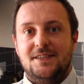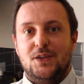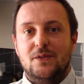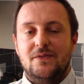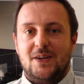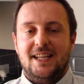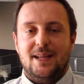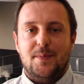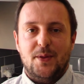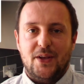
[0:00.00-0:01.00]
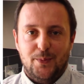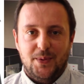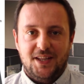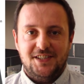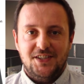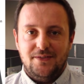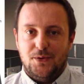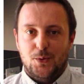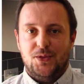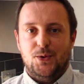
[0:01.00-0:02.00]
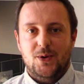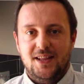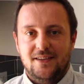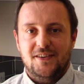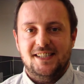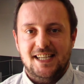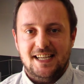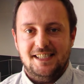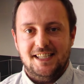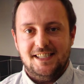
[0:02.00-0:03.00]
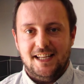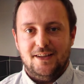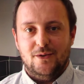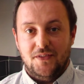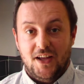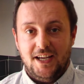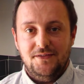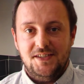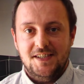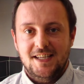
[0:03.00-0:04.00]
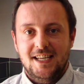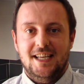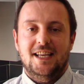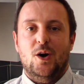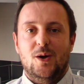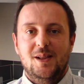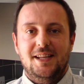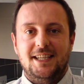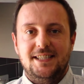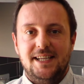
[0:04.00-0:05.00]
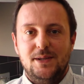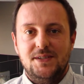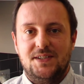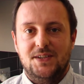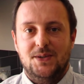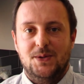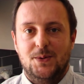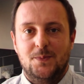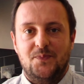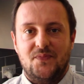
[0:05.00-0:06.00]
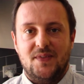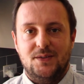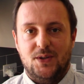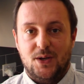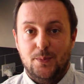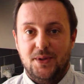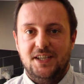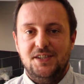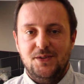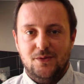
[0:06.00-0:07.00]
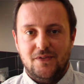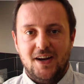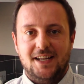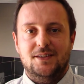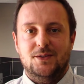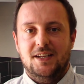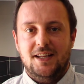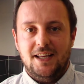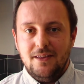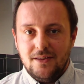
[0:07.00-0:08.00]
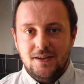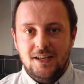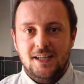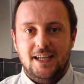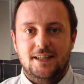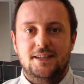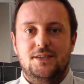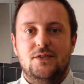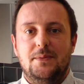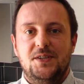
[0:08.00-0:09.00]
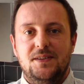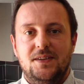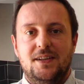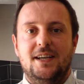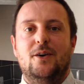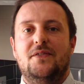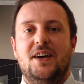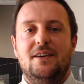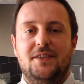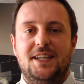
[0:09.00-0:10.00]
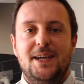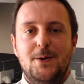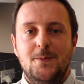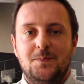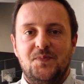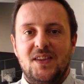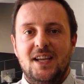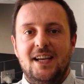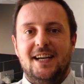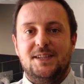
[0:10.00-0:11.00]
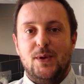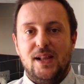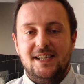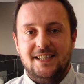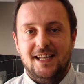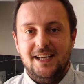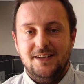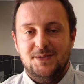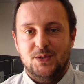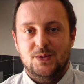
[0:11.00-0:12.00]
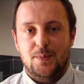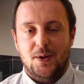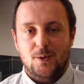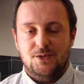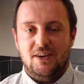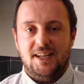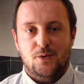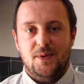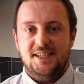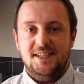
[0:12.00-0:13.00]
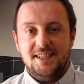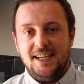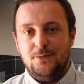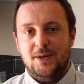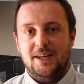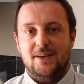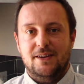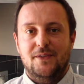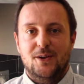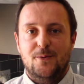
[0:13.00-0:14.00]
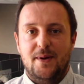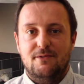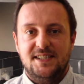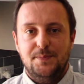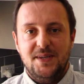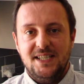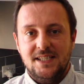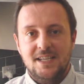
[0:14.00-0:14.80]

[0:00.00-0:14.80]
don't forget about the competition if you want to win the fantastic set of knives. All the details to the competition you'll find underneath in the description of that video, as well as the link to the Polish Radio Merseyside where you can follow my recipes.